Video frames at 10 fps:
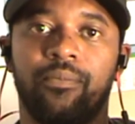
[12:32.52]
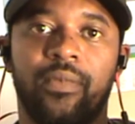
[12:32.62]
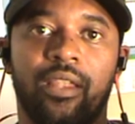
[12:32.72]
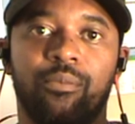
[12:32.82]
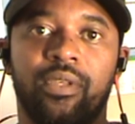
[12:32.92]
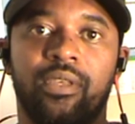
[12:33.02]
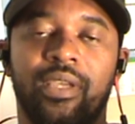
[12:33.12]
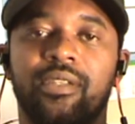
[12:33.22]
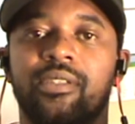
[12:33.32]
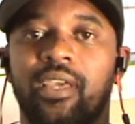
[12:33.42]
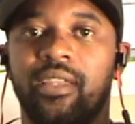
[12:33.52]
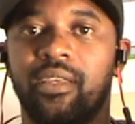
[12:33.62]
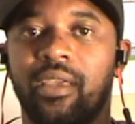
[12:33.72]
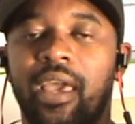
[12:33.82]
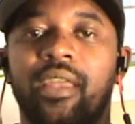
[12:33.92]
that'll be
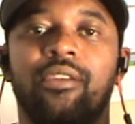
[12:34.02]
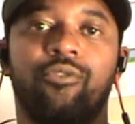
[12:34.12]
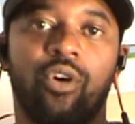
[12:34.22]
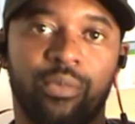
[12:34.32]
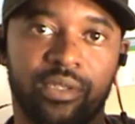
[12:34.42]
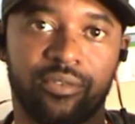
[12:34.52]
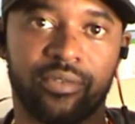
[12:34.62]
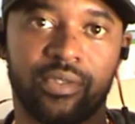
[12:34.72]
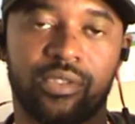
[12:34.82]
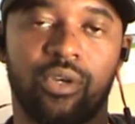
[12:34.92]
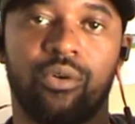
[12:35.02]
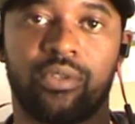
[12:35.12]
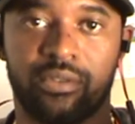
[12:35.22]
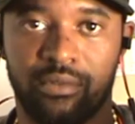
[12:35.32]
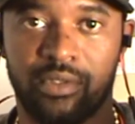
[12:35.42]
entertaining and informative. So
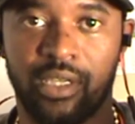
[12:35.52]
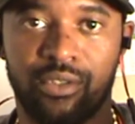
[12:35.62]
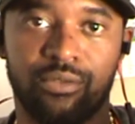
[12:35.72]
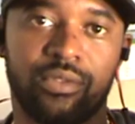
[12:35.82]
stay tuned.